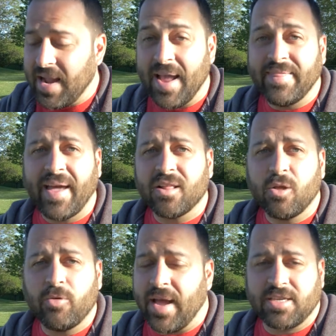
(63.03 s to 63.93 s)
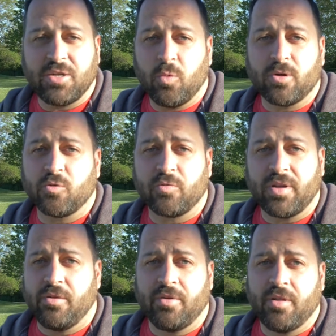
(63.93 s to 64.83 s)
and that alone actually worked
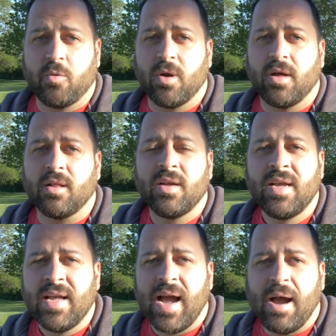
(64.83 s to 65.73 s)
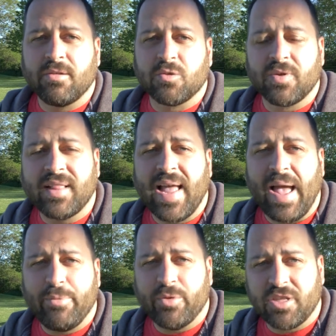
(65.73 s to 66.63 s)
really really well. I was real
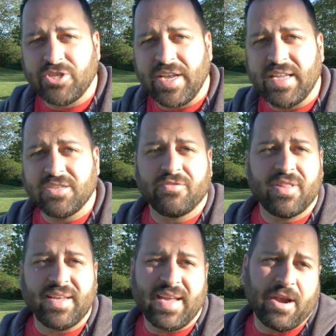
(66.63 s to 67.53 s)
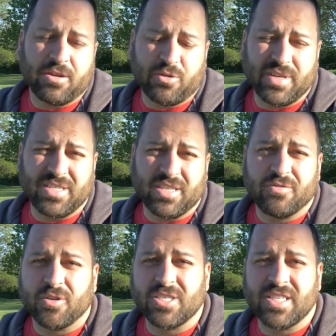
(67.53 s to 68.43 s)
happy with the change in flight characteristics
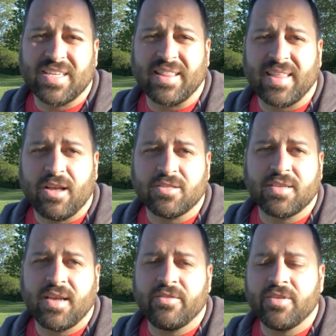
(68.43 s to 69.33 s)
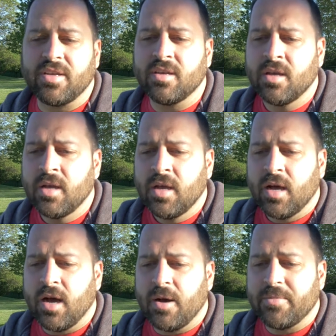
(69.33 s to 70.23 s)
versus the 10,000 kV.
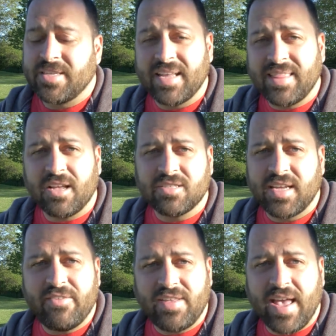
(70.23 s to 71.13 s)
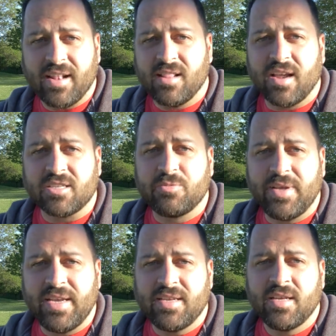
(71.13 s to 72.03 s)
Um, the 10,000 kV had a lot of
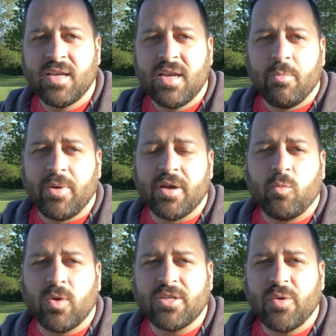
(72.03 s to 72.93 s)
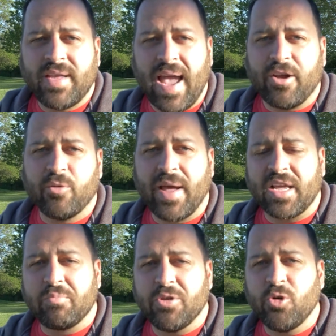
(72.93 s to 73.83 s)
speed, but when doing
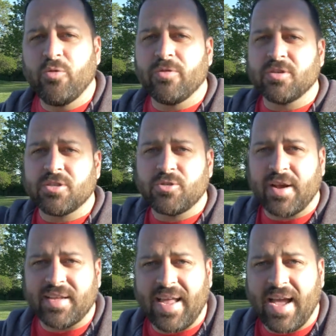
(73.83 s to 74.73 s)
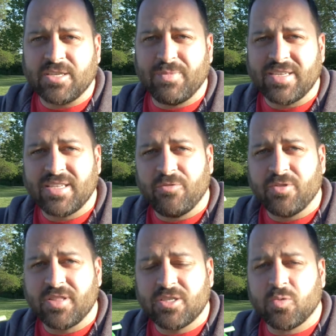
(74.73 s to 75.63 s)
acrobatic maneuvers and trying to catch myself
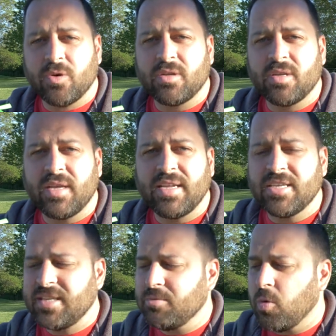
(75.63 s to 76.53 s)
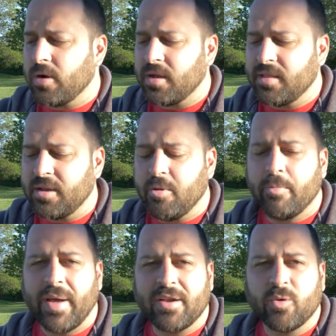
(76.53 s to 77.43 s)
with this one, it just seemed to work a little bit
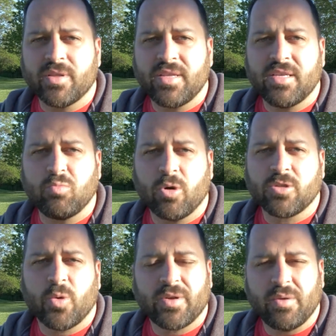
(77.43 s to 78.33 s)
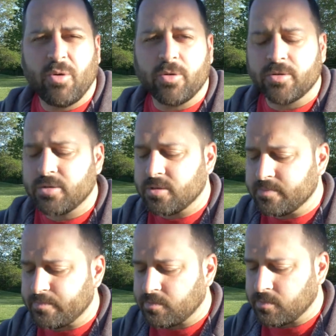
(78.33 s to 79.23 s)
better with these more torquey motors.
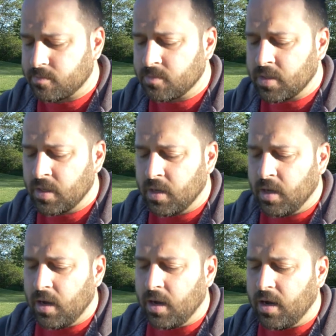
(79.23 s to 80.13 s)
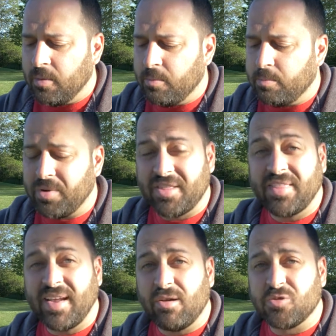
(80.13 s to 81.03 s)
Um, but the
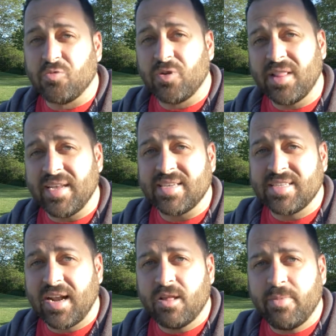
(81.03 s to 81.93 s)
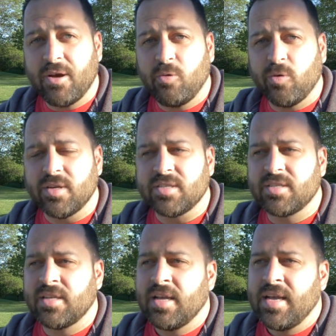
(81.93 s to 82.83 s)
thing I was really excited about
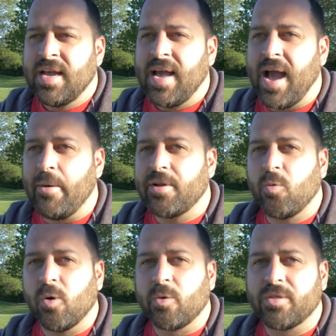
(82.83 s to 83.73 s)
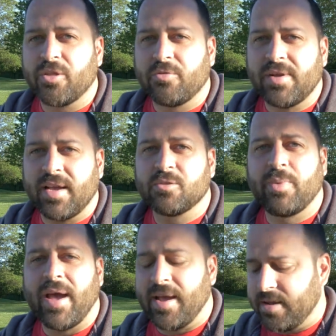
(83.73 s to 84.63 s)
was how would it work with a 3S
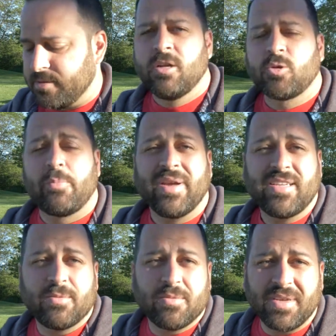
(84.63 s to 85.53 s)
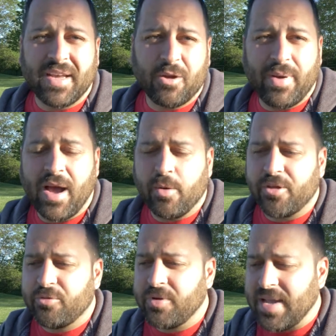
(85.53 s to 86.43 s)
pack? So I picked up some Gigapower
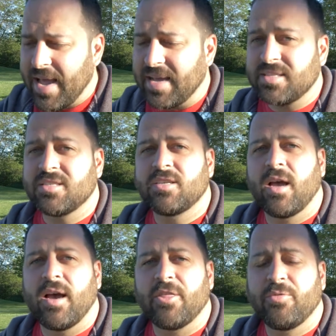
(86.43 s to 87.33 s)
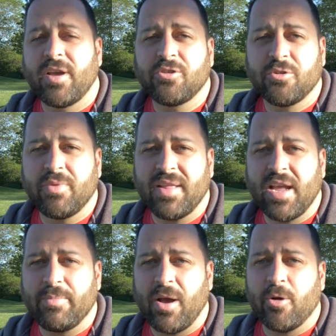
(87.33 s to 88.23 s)
3S uh, 300
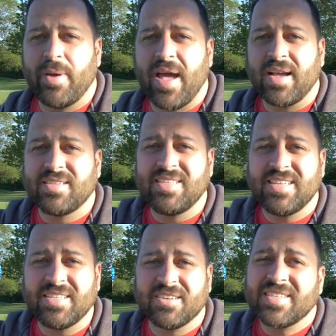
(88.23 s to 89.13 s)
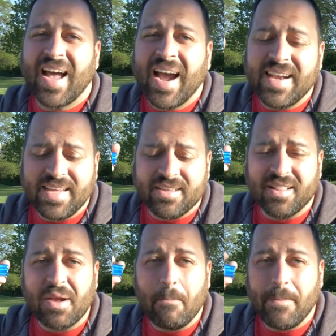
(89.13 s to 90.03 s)
milliamp hour packs. These things are tiny. They're
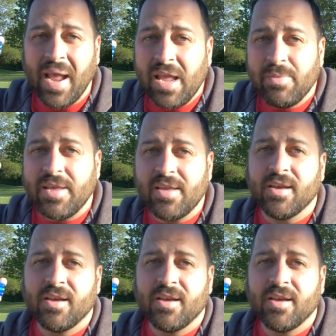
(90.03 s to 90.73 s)
like baby